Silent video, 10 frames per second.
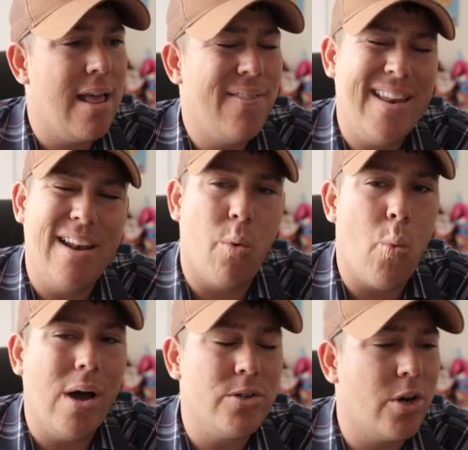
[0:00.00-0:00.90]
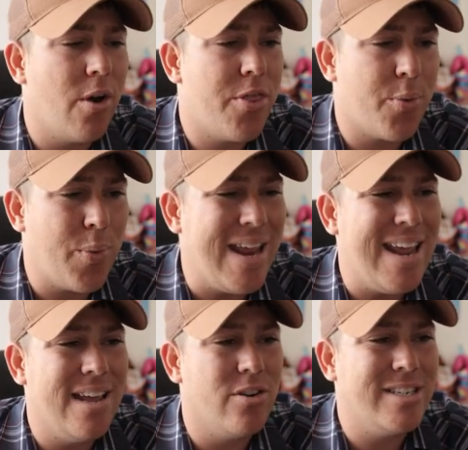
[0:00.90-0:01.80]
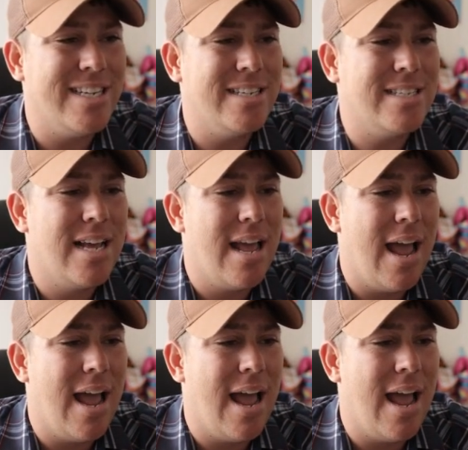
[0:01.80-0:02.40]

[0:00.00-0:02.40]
They need a Welder, 3 energies,